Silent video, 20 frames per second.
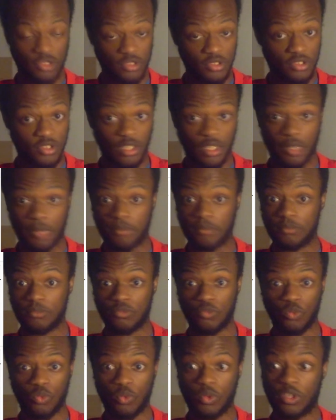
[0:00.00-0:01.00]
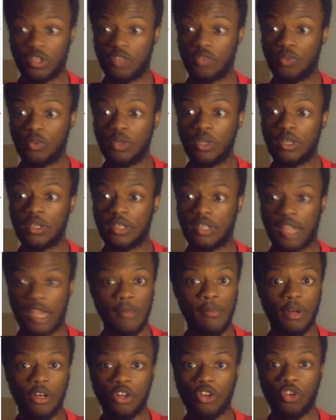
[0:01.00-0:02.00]
with this win,
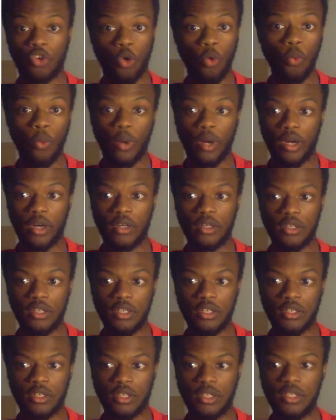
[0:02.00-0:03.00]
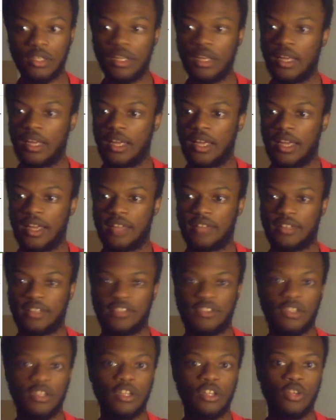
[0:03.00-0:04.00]
came out of nowhere, literally, as I
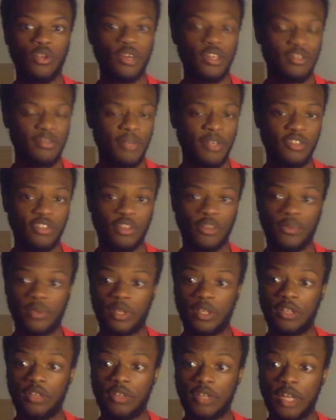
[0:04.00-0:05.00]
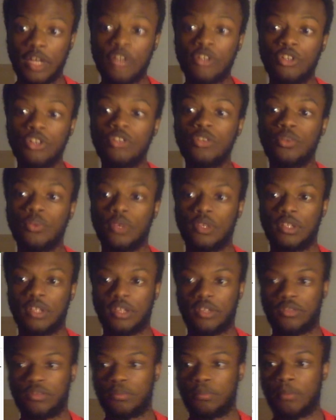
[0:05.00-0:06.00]
said in the U.S.-Mexico video, and now they're the one
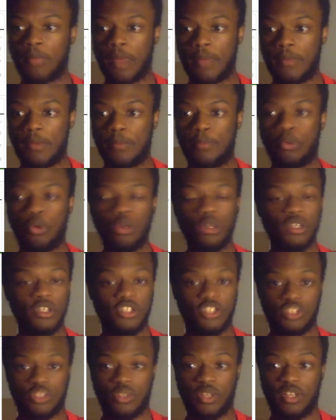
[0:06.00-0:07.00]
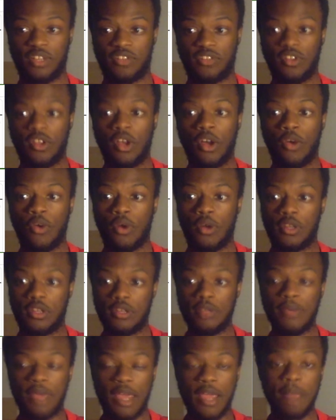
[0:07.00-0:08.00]
that might be pulling the strings, or
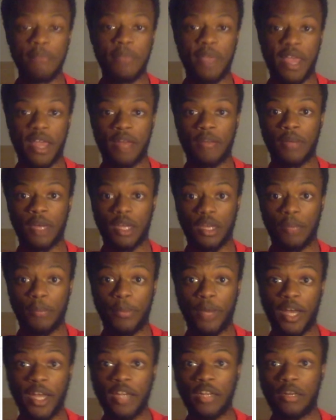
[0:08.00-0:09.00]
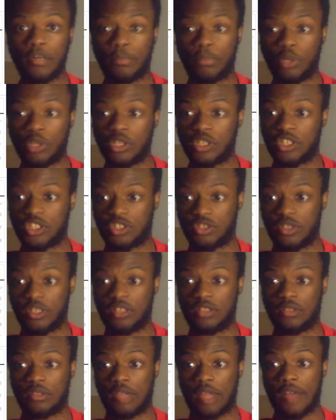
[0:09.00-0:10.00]
them and Panama combined are pulling the
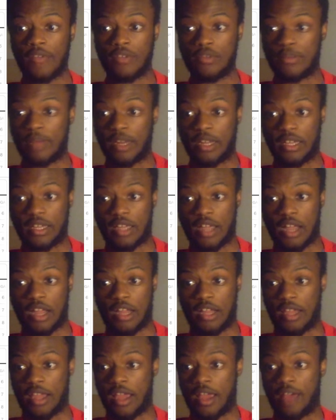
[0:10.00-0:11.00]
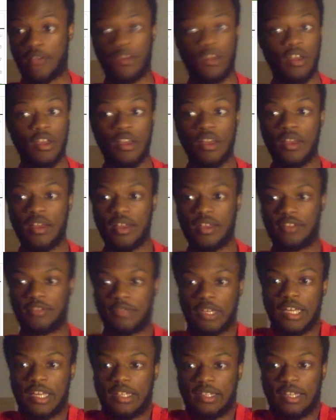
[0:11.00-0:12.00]
strings of everybody in CONCACAF. As
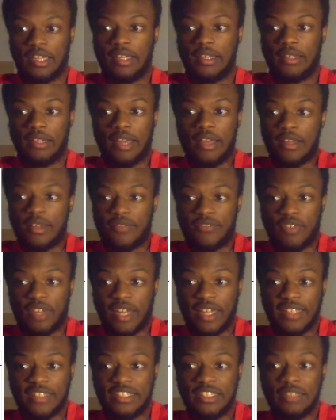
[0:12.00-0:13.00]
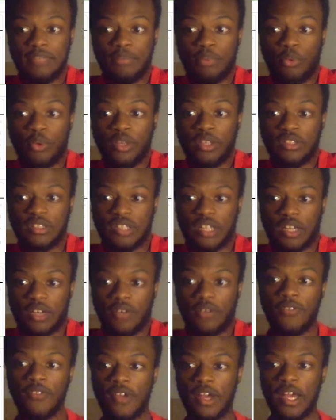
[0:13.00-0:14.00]
they have 19 points
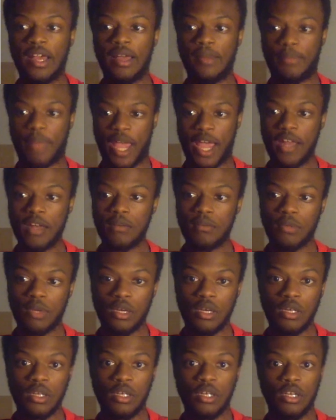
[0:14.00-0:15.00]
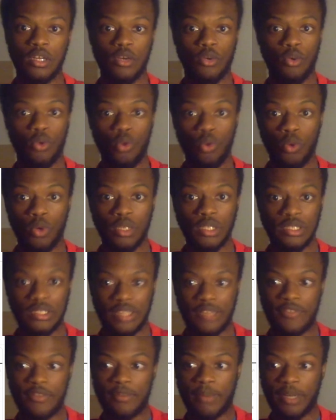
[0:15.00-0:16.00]
now. Panama, who was
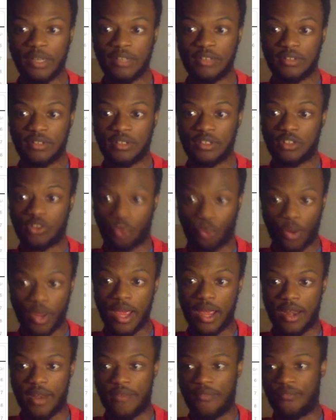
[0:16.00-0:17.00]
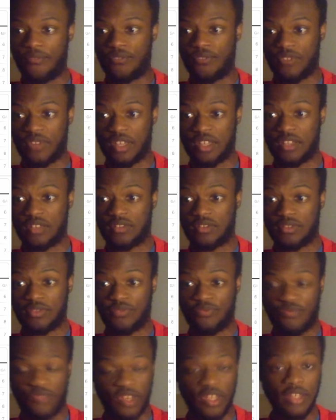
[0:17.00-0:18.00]
everybody's threat, is
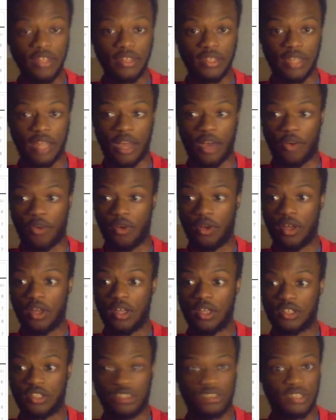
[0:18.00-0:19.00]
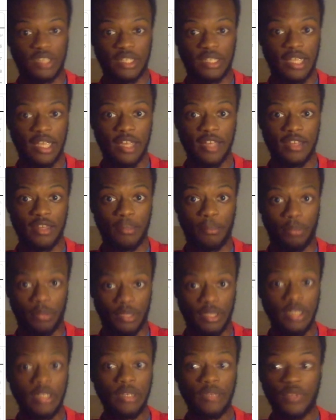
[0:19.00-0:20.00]
5th now. Just like that, in the
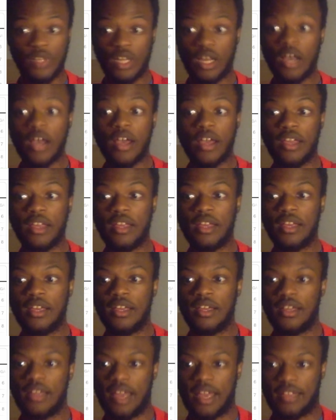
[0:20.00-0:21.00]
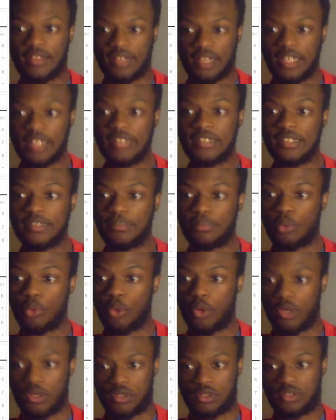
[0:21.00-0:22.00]
blink of an eye, has 18
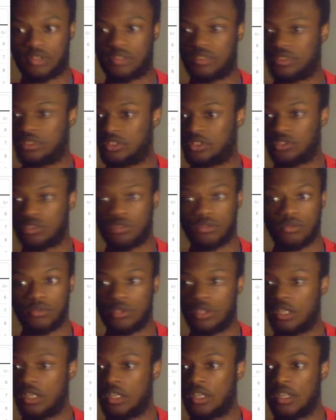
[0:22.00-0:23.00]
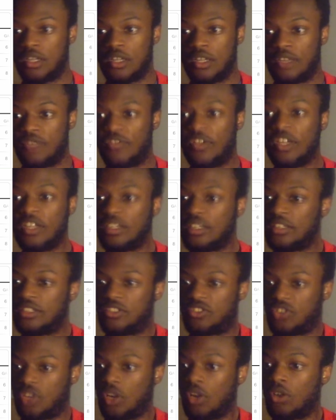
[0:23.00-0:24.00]
points. So, if anything,
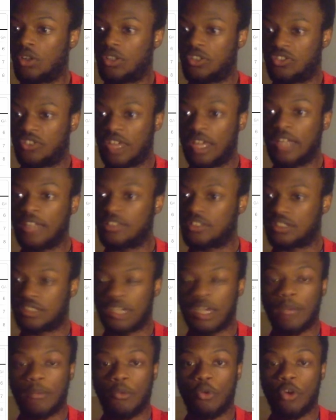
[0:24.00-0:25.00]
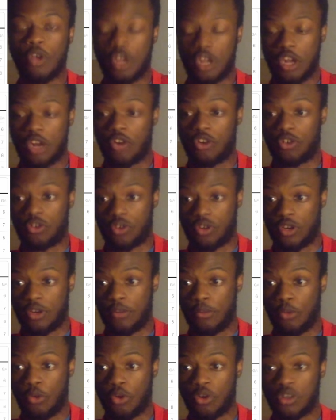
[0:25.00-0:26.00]
the standings just got more narrower
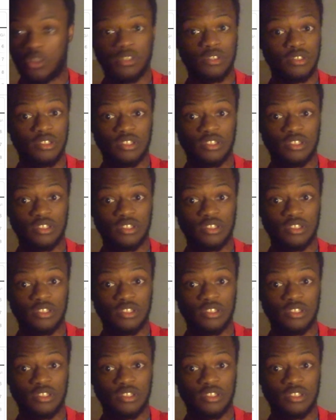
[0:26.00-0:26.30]
and more